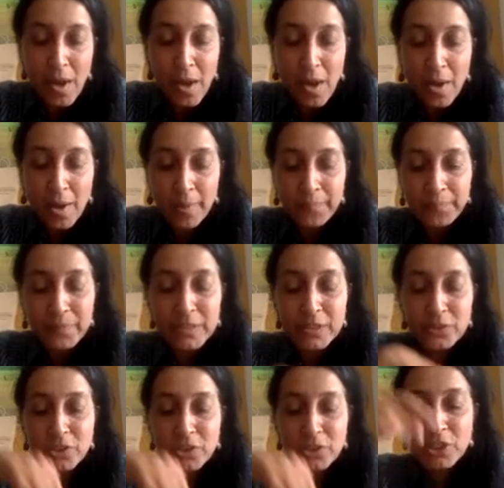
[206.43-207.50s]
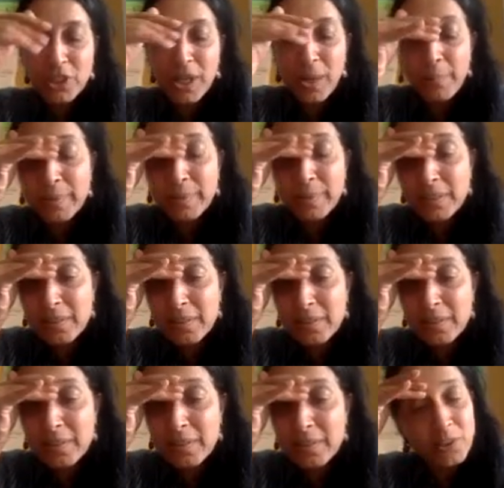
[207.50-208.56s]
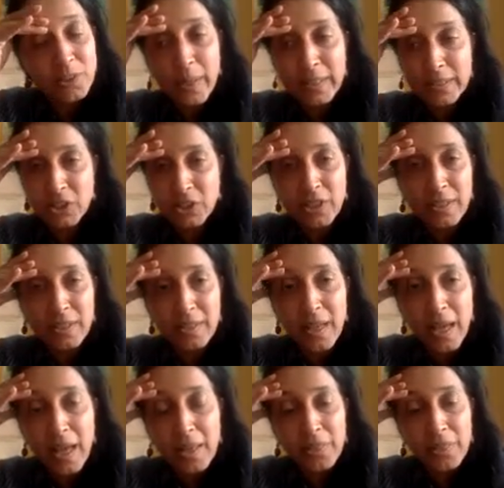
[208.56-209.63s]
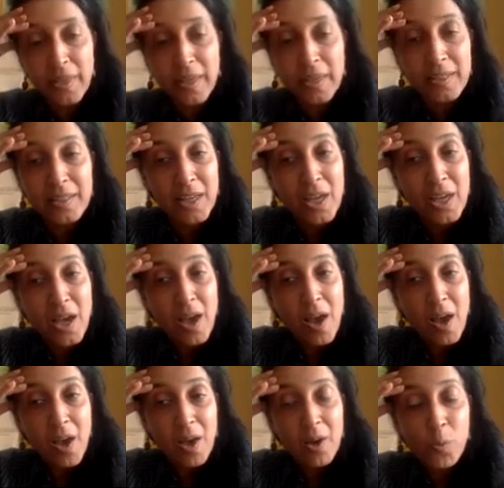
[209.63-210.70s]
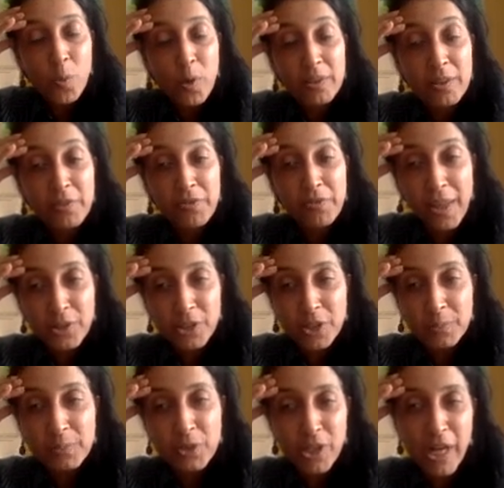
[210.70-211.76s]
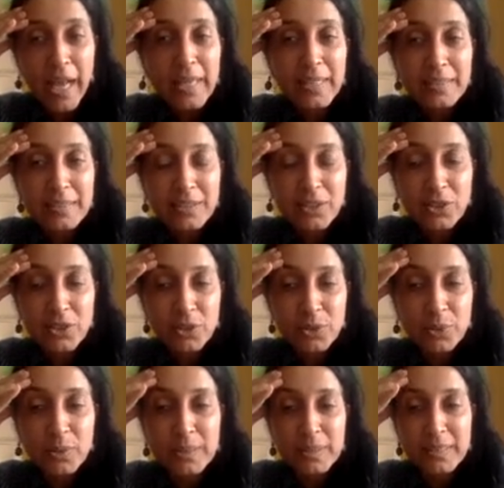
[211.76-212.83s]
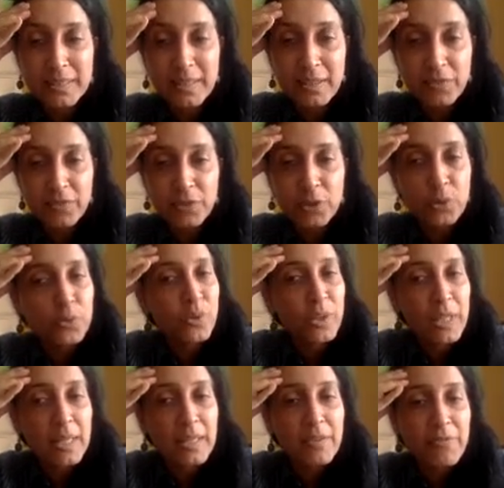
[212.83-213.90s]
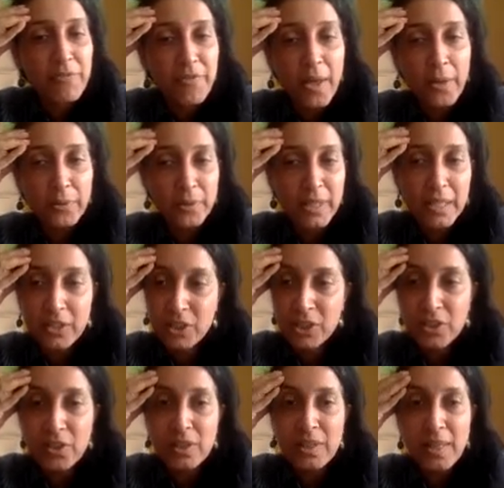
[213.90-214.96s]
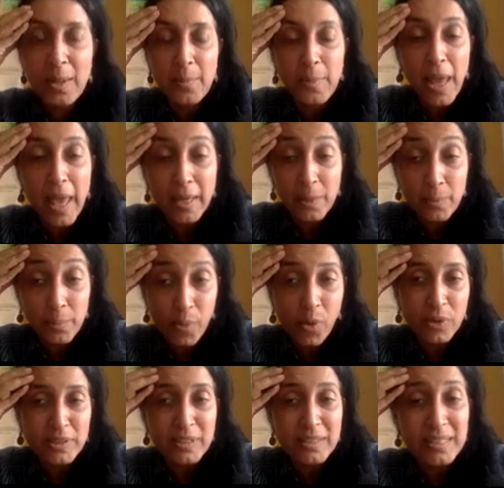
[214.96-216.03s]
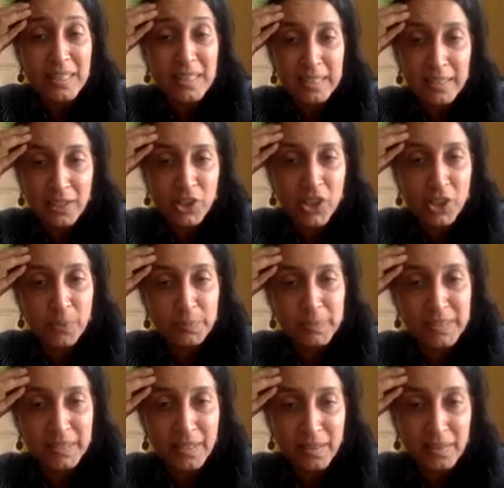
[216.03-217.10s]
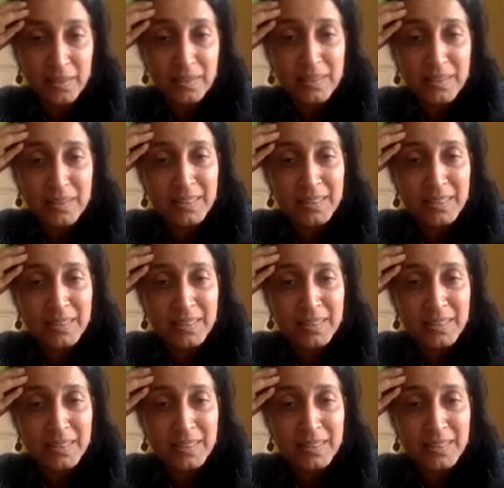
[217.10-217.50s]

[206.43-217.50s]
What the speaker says: So to jump into the first question, I think what the fellowship tries to do is give you really foundational and important leadership skills